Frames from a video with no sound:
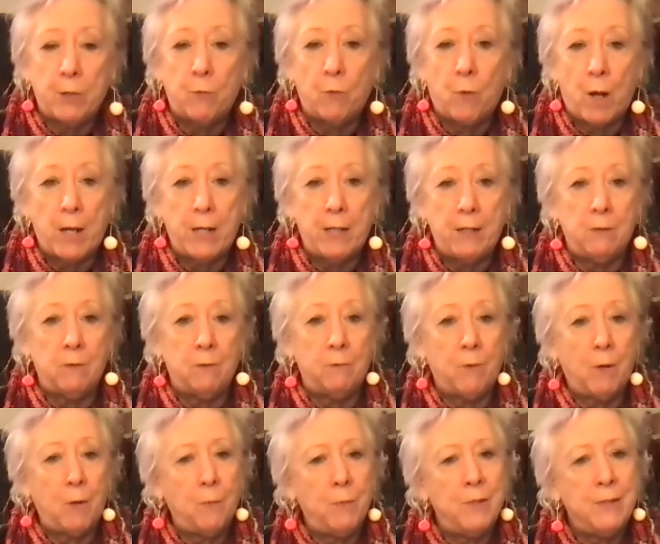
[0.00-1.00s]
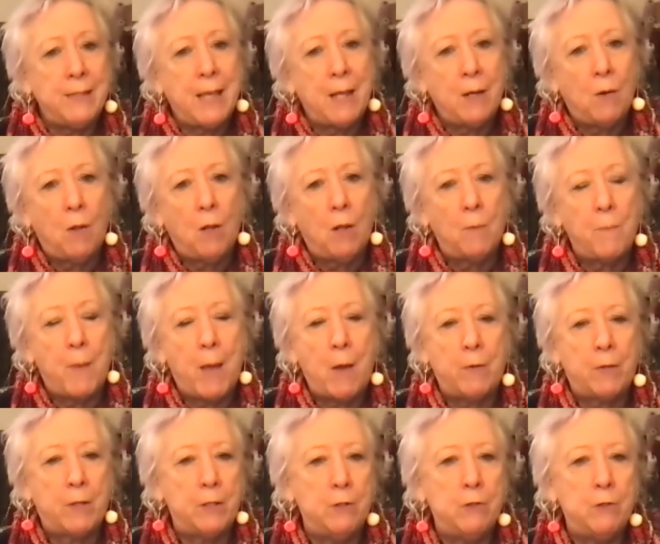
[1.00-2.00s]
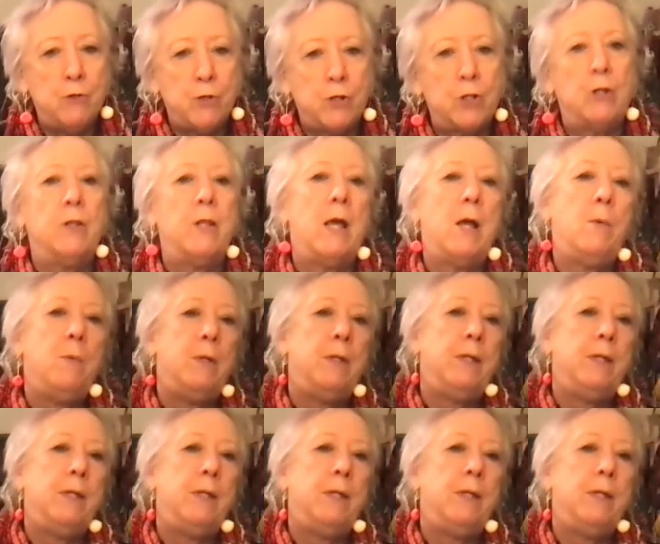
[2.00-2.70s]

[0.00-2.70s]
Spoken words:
right. What was that all about? Can you share that with